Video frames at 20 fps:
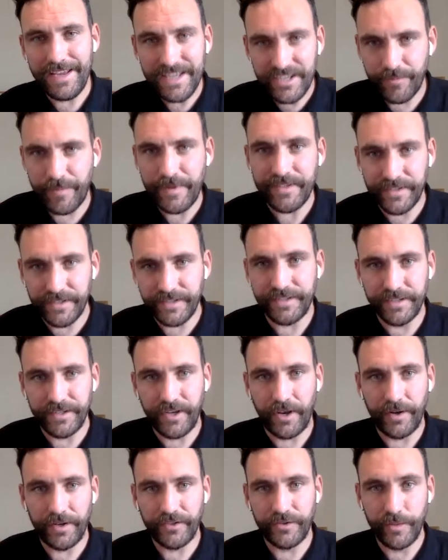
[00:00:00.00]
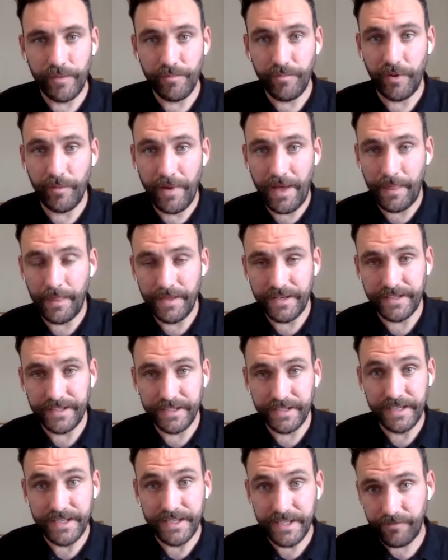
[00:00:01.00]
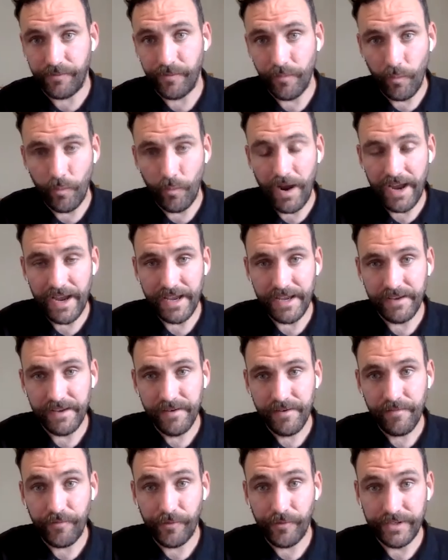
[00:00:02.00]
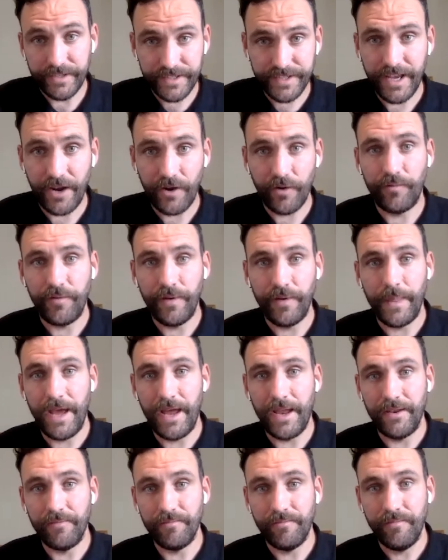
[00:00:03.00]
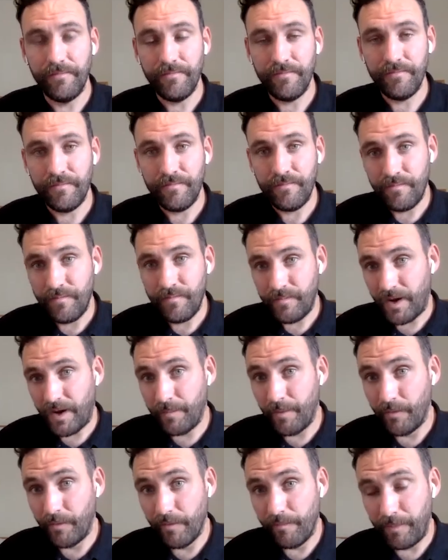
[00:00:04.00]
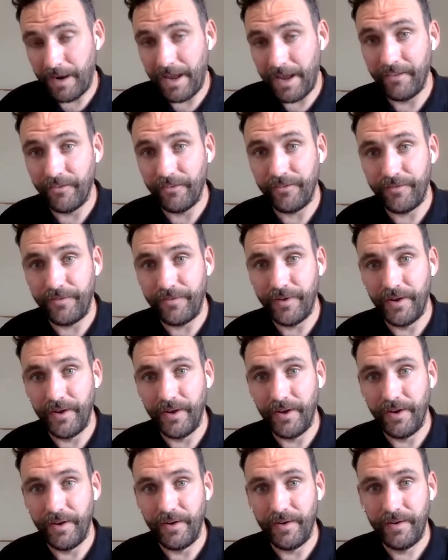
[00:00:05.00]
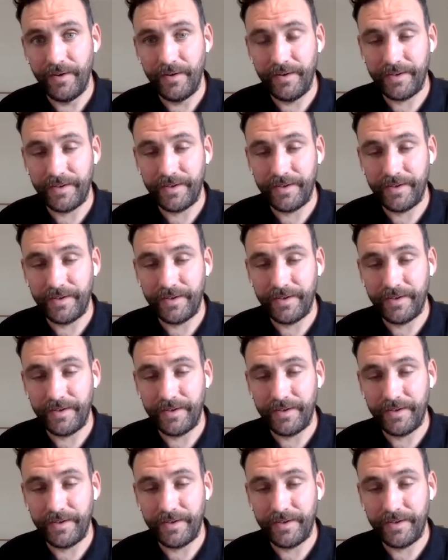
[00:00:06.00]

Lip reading: each business is going to implement this in a different way for itself and then come up with plans for